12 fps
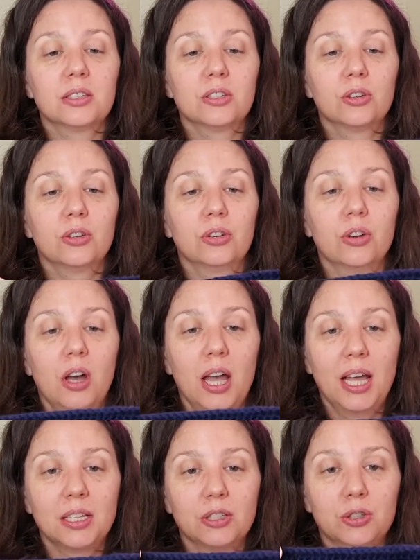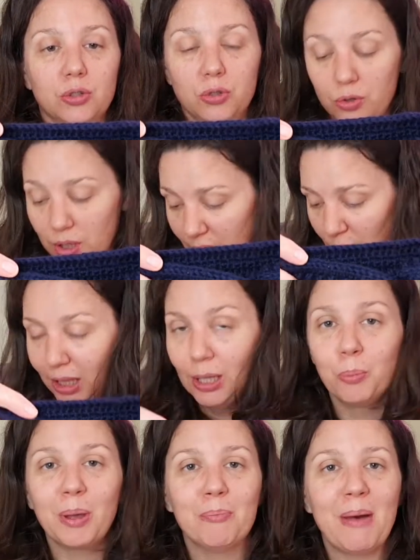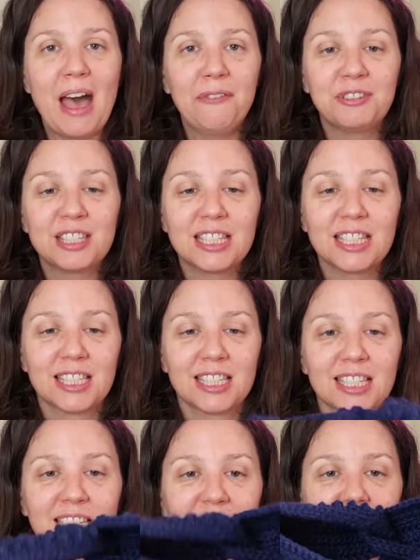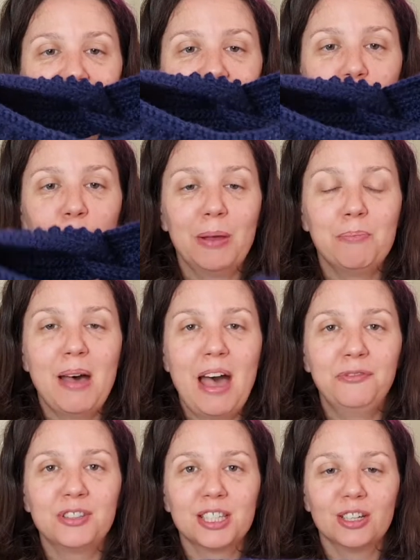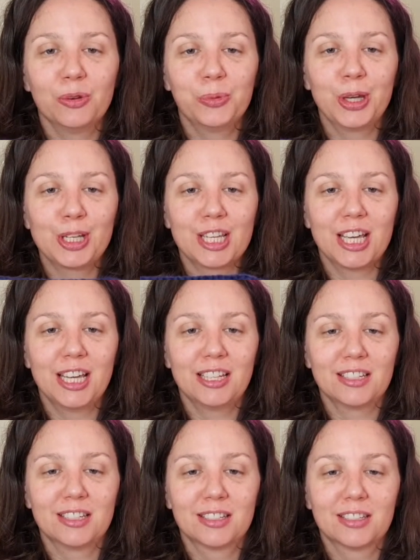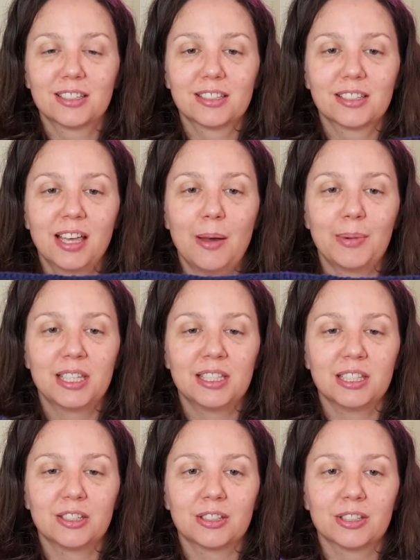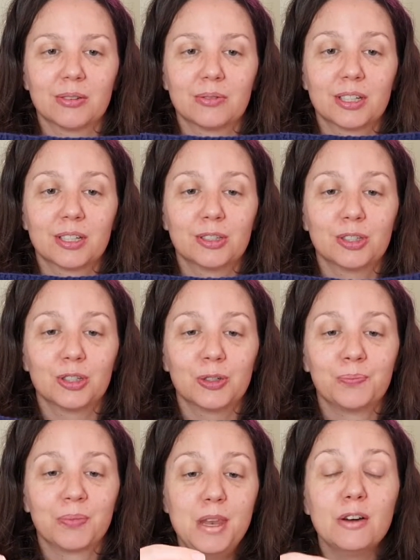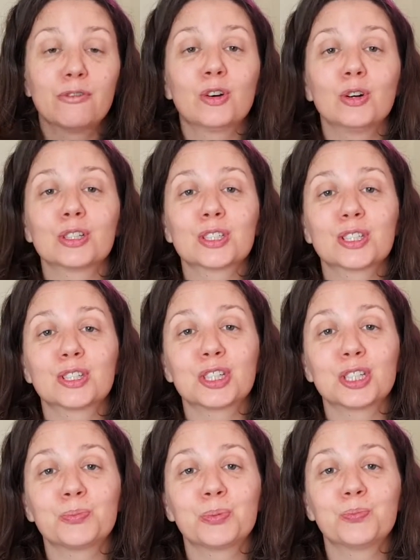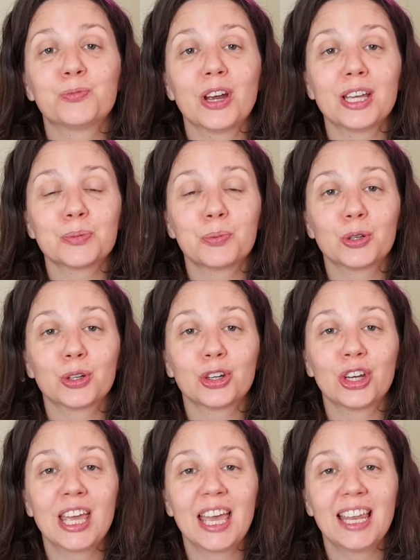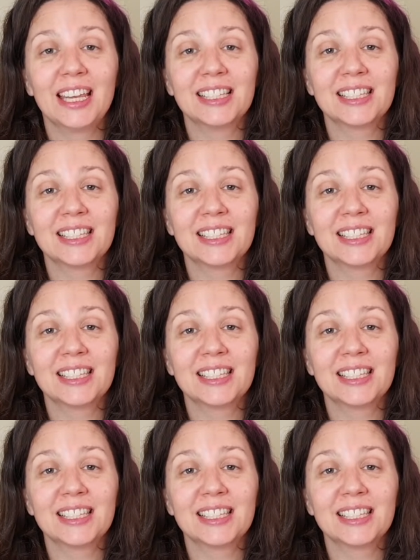so I had to do a little bit of maths, a little bit of maths, and I worked out how many stitches I was going to do. Now, of course, she's Freya's put it on her head and